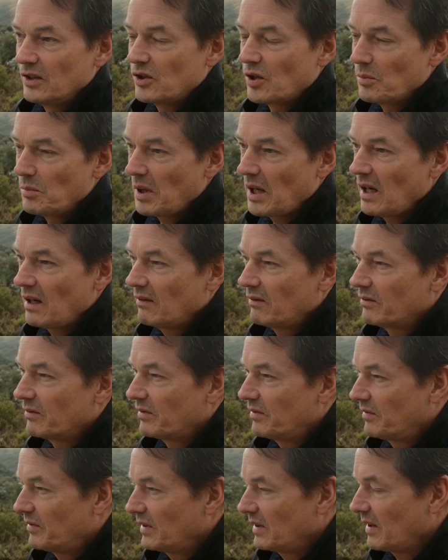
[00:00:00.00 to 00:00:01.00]
To me,
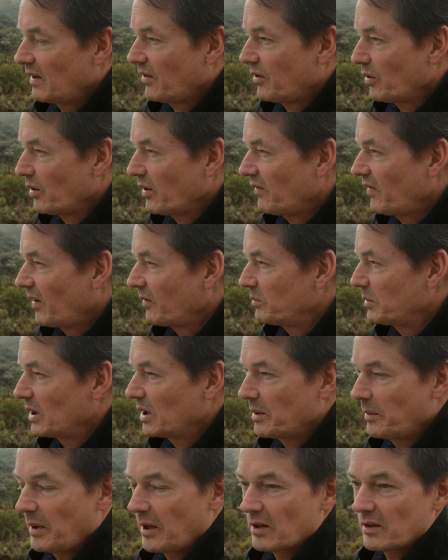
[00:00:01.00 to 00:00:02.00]

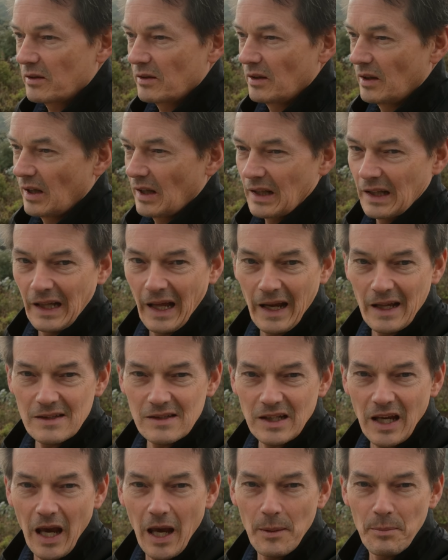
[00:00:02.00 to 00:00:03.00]
35mm
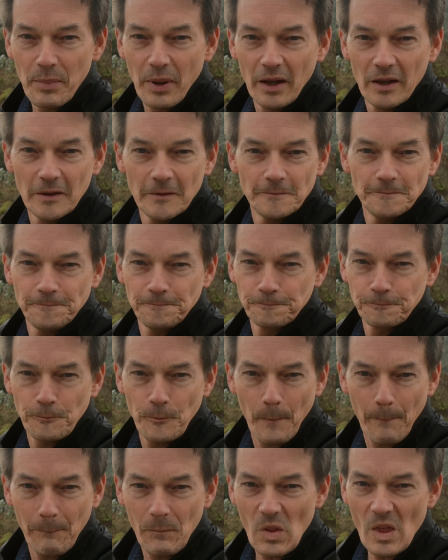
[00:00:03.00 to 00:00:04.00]
landscape,
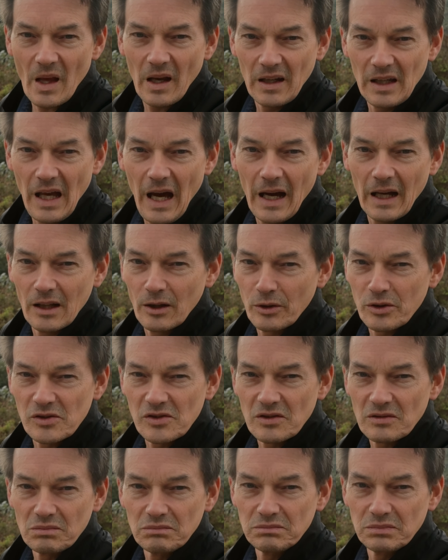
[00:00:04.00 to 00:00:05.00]
yeah,
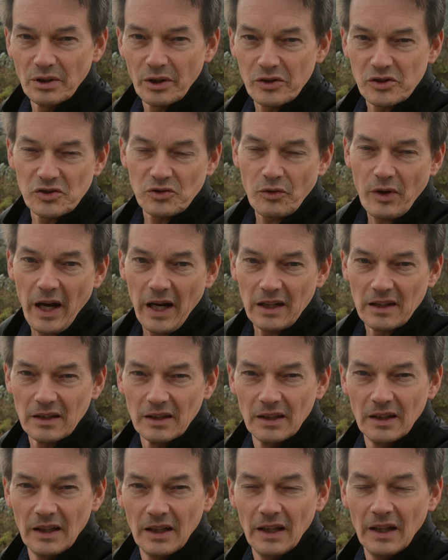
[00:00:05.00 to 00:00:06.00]
looks great.
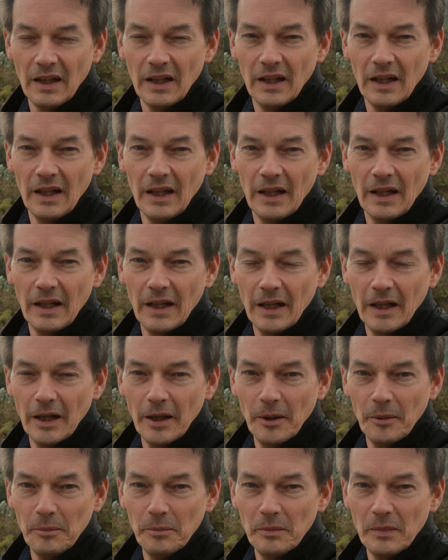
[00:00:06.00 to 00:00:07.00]

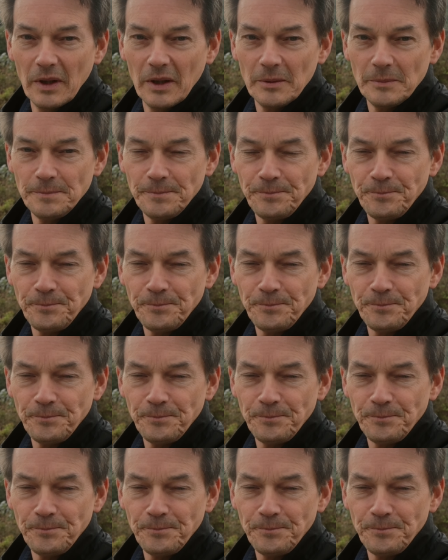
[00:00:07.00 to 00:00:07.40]
I